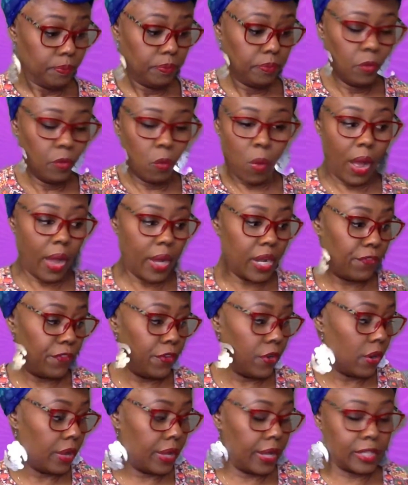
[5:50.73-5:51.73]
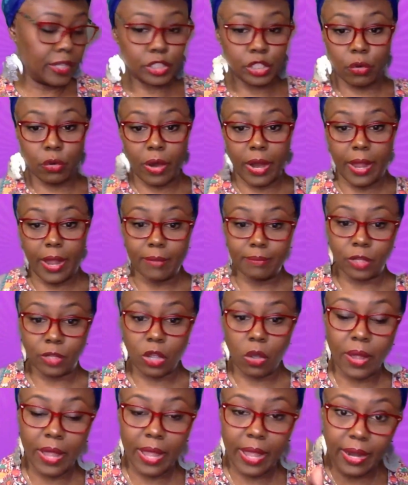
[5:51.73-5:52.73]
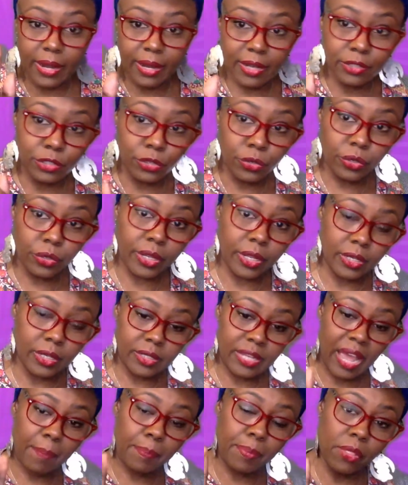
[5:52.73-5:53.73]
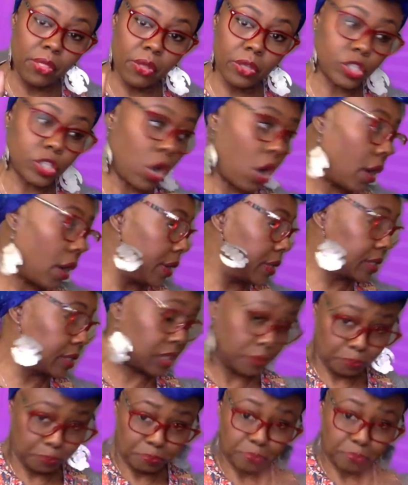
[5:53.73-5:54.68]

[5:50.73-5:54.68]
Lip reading: One, if you're on Instagram, go ahead and you can tap on those hearts